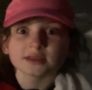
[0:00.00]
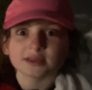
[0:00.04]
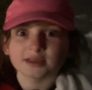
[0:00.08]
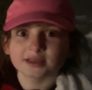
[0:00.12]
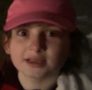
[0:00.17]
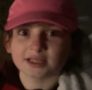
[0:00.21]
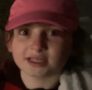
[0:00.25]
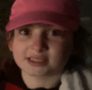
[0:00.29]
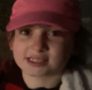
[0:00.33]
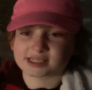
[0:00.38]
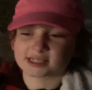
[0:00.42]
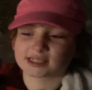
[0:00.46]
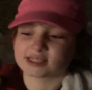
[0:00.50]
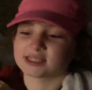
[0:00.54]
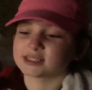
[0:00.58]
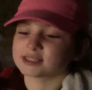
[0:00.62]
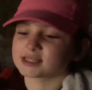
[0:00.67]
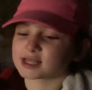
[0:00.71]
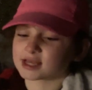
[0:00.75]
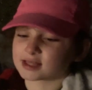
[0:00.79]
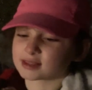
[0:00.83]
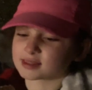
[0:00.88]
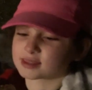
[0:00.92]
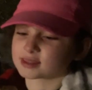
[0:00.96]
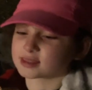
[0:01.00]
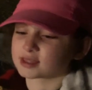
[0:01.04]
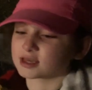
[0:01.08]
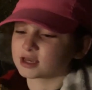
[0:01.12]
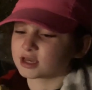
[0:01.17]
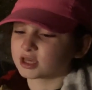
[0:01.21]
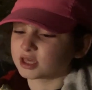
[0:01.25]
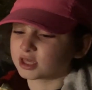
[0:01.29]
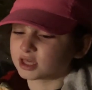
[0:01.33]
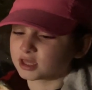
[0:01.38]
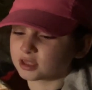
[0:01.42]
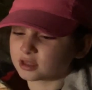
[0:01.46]
Listen to this.
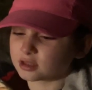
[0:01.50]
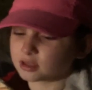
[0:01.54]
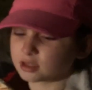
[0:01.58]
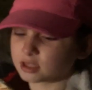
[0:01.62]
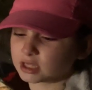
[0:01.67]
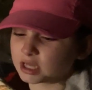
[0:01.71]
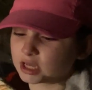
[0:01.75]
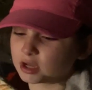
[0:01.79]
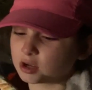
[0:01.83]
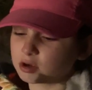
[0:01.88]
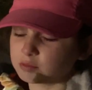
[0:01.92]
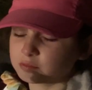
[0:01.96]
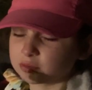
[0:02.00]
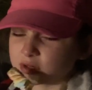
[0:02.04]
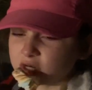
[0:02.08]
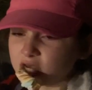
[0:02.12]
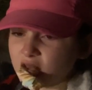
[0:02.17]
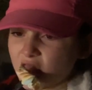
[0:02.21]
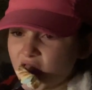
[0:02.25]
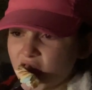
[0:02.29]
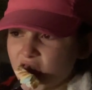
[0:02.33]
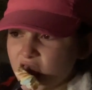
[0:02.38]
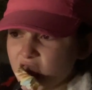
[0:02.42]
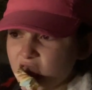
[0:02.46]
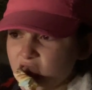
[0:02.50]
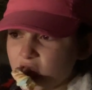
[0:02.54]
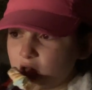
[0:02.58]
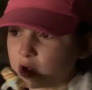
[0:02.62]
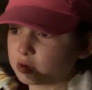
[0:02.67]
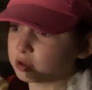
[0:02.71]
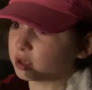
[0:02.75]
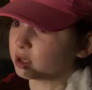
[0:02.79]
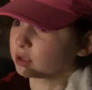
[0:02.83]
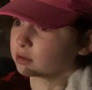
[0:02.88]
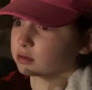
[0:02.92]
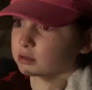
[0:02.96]
I hope it... Oh,
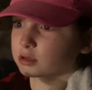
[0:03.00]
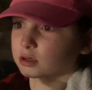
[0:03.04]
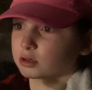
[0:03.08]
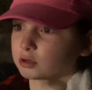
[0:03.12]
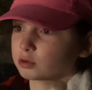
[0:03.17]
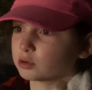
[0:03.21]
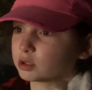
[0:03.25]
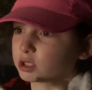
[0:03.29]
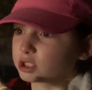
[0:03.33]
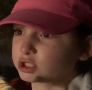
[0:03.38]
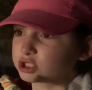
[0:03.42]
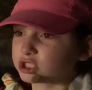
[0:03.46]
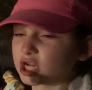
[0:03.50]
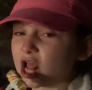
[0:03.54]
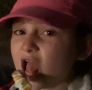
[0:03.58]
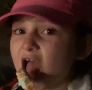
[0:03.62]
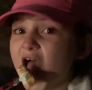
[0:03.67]
yeah. It's going to crunch.